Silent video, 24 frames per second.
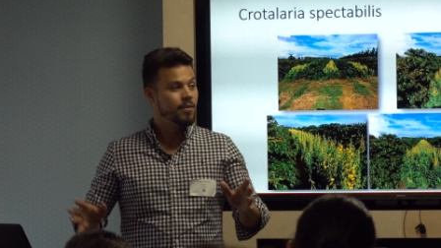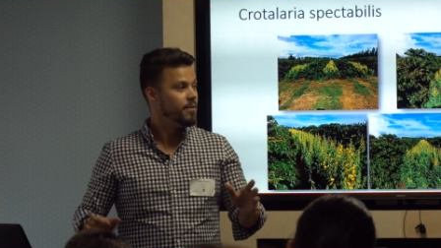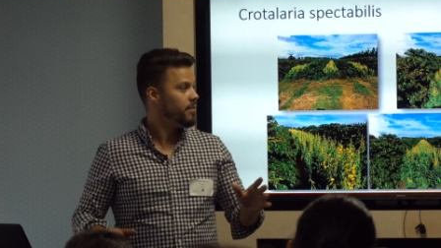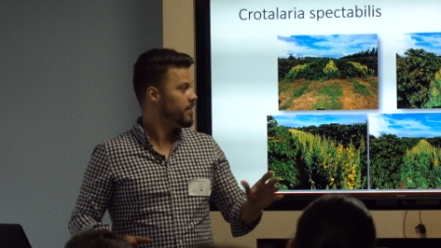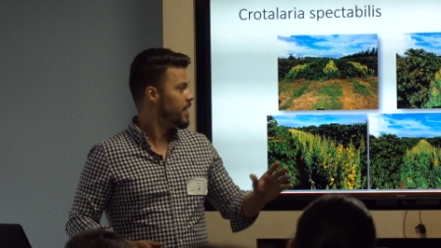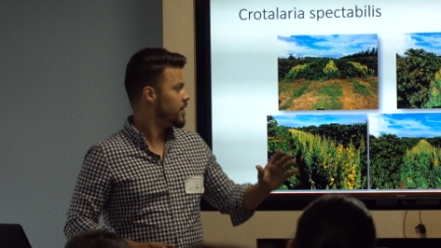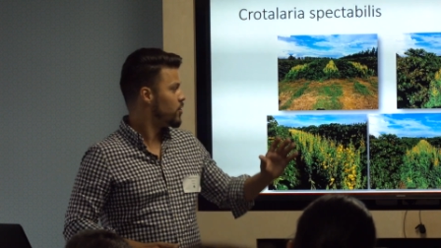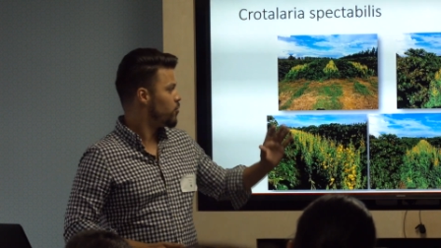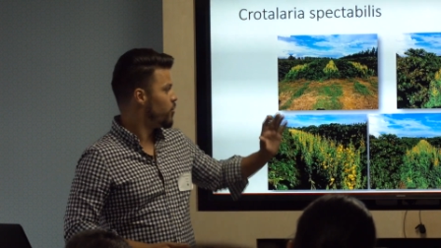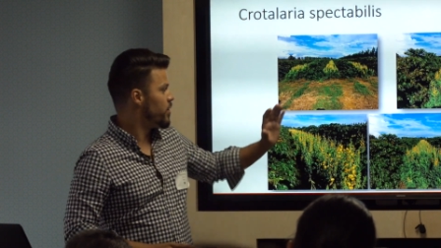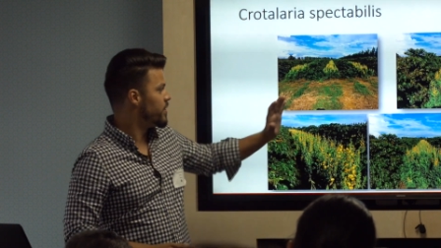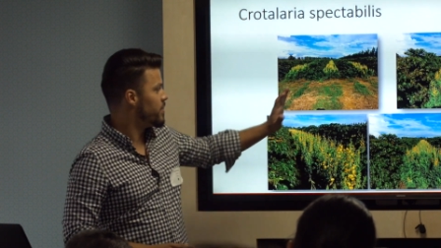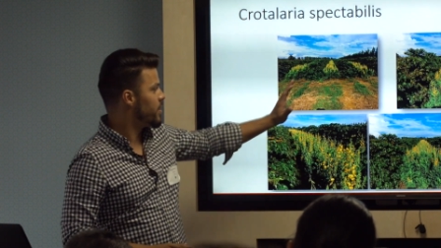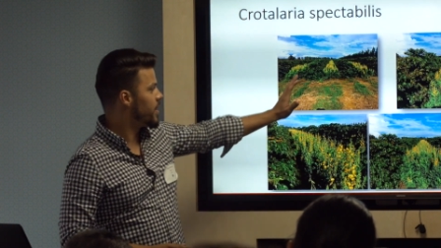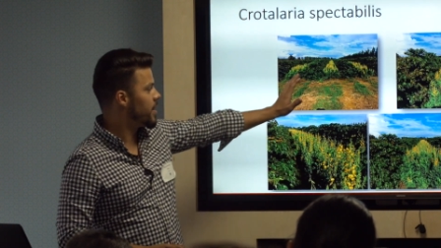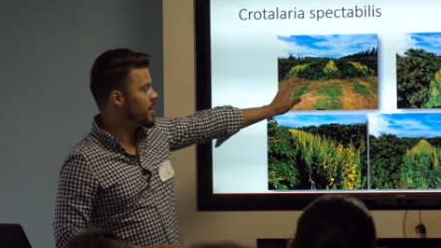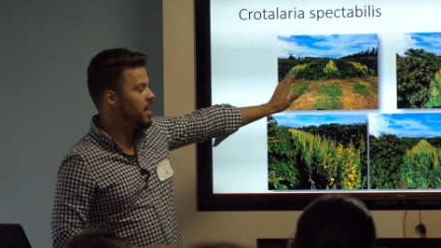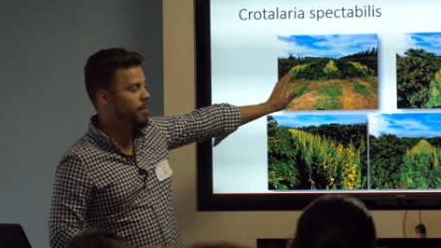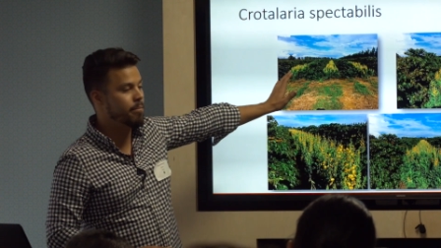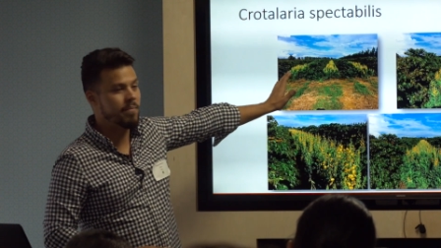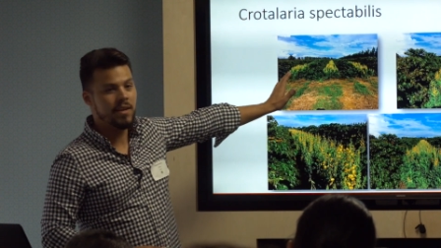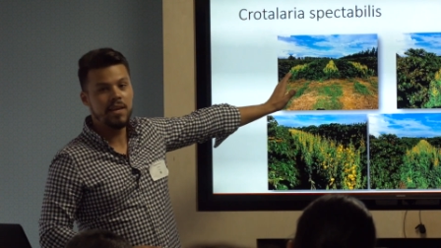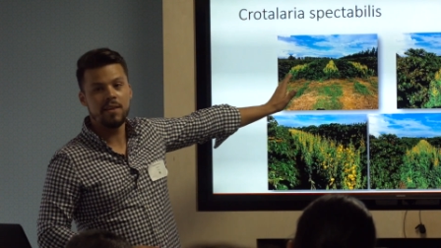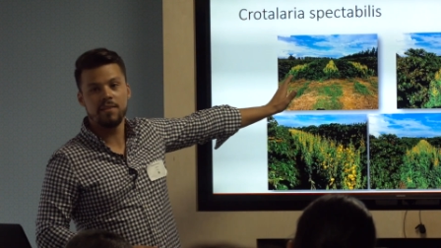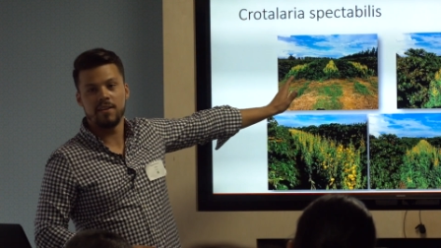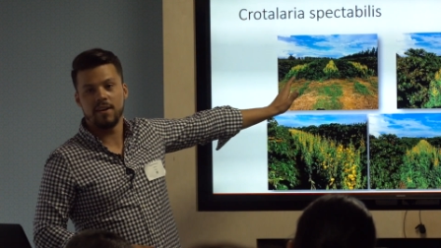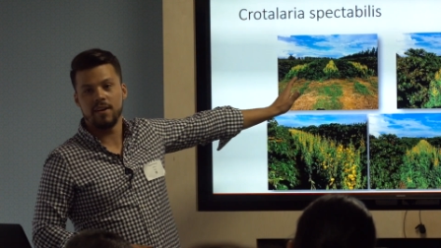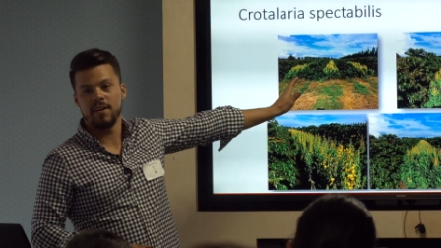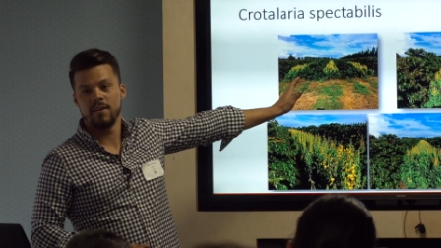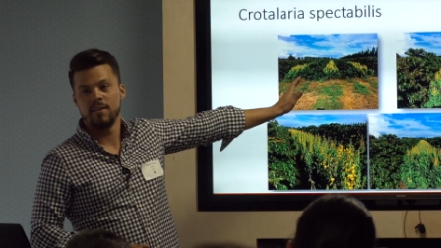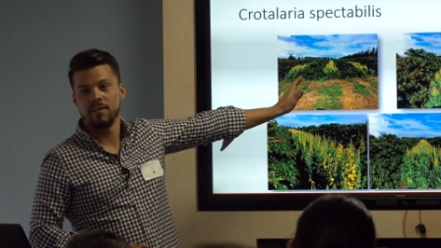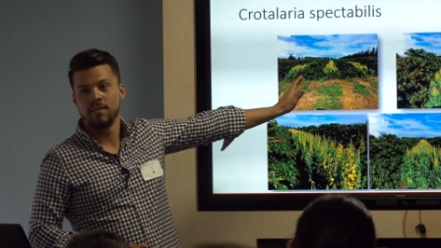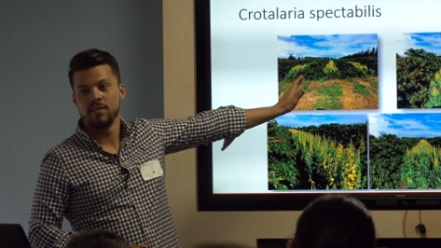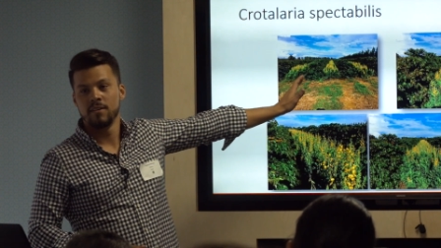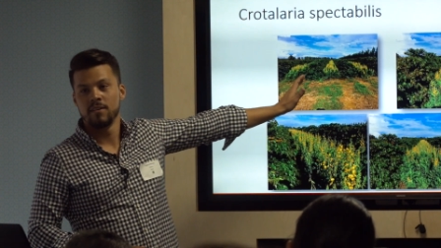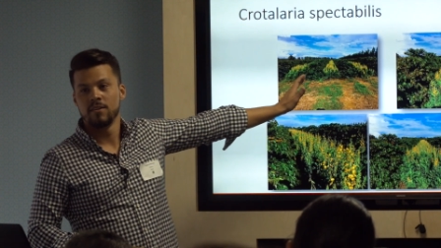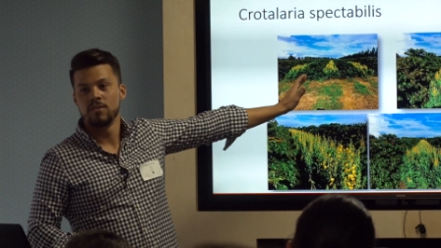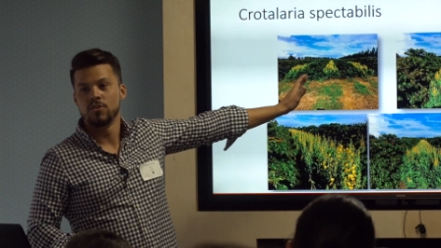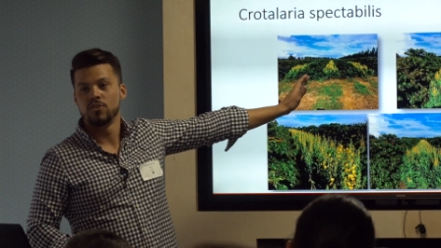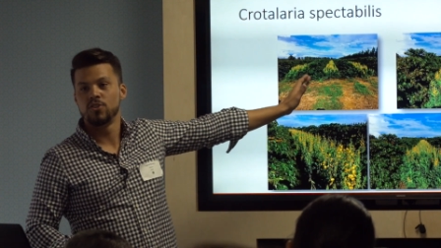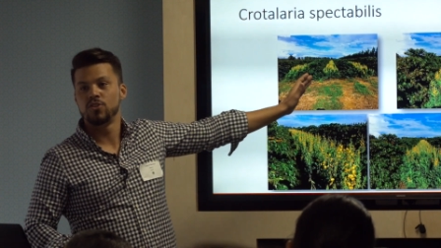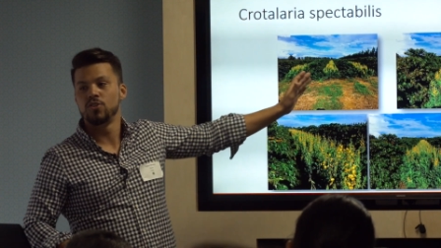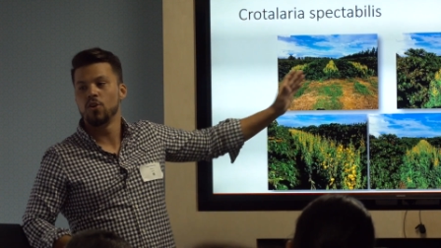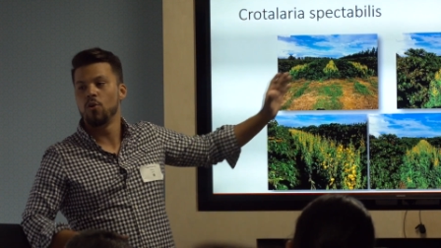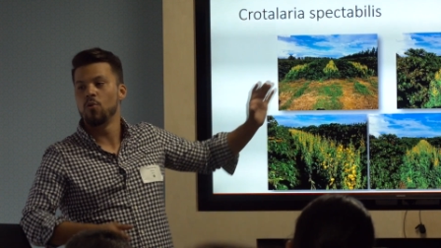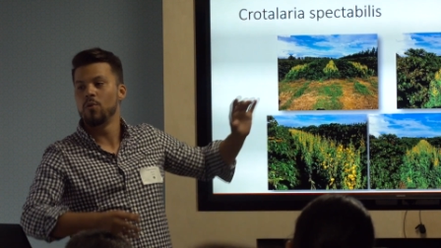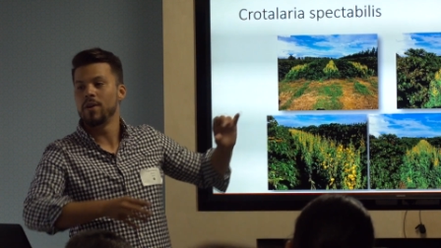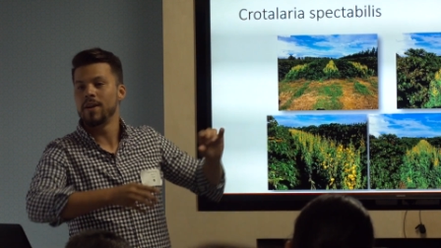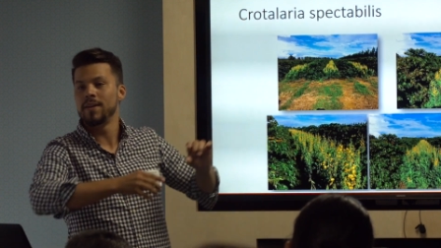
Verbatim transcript: The trees are gonna be there. So